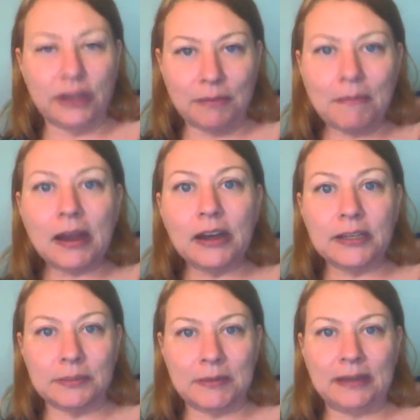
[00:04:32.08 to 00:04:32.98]

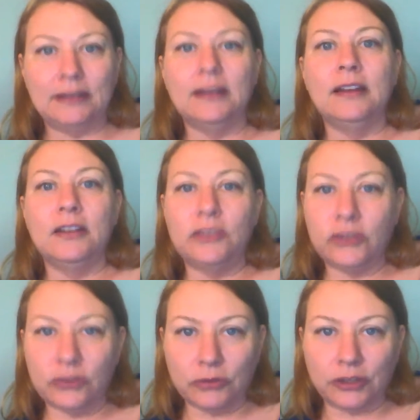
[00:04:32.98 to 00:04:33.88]
embarrassment
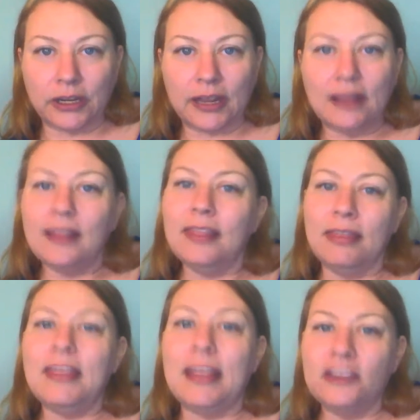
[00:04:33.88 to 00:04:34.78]
story,
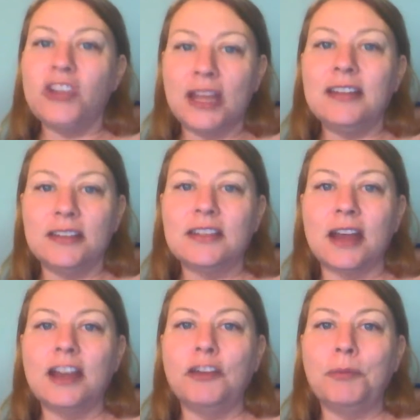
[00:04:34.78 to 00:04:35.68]
then chances
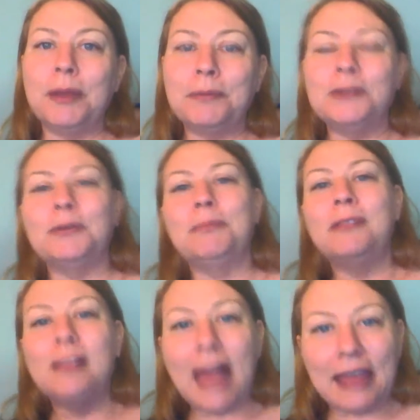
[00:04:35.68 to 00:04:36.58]
are you'll be able to
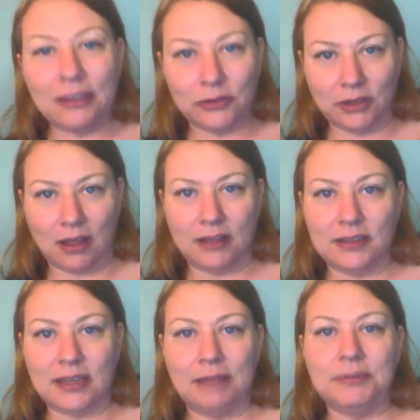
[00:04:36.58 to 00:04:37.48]
apply those
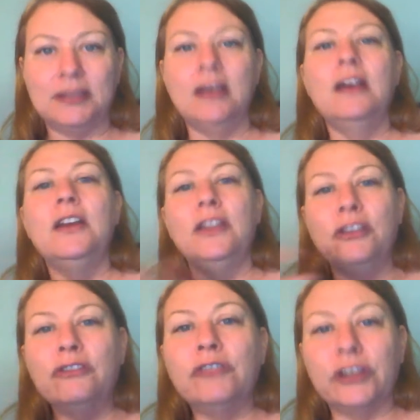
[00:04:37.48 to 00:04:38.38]
concepts
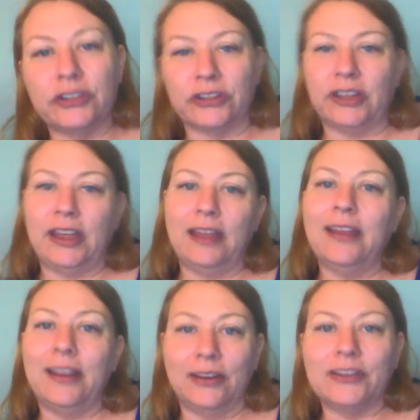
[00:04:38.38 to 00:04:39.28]
universally
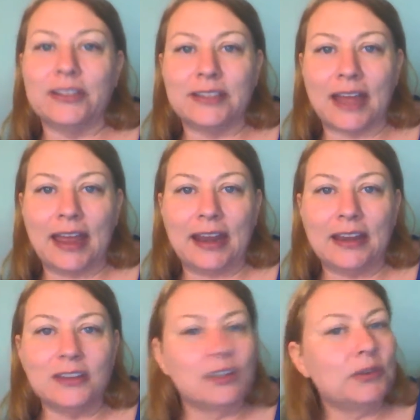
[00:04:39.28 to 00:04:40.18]
in our
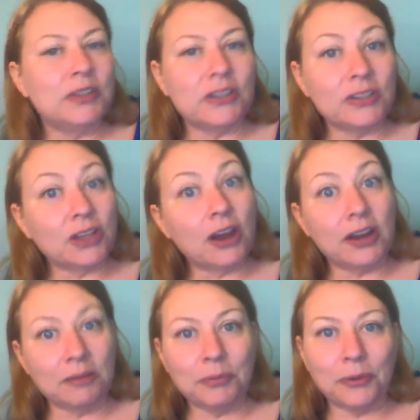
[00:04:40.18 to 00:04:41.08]
society. So it's a
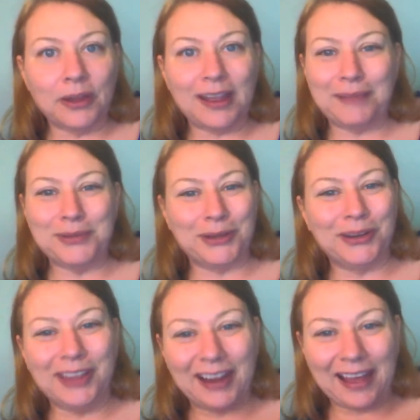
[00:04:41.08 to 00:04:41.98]
starting point. I'm
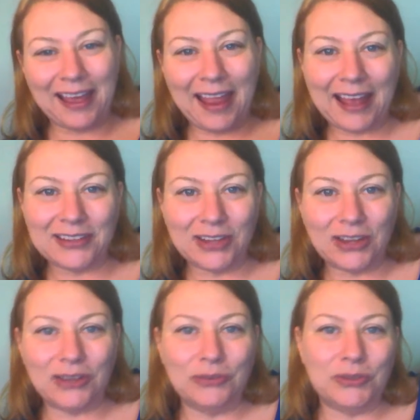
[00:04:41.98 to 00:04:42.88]
certainly not
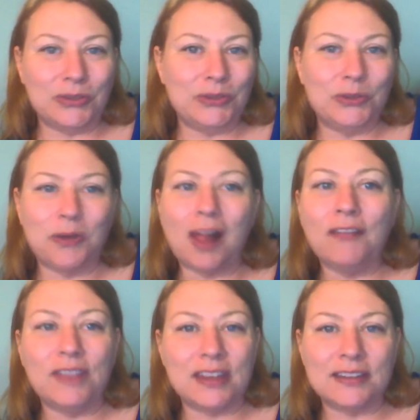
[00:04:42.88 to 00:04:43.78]
asking you to do all
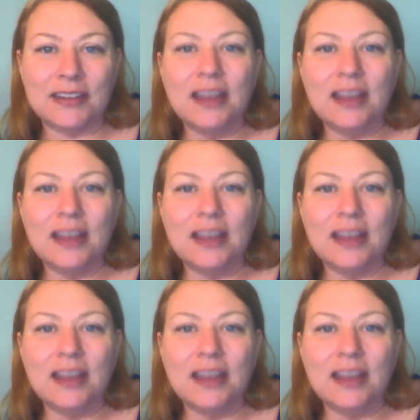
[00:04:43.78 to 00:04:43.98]
of this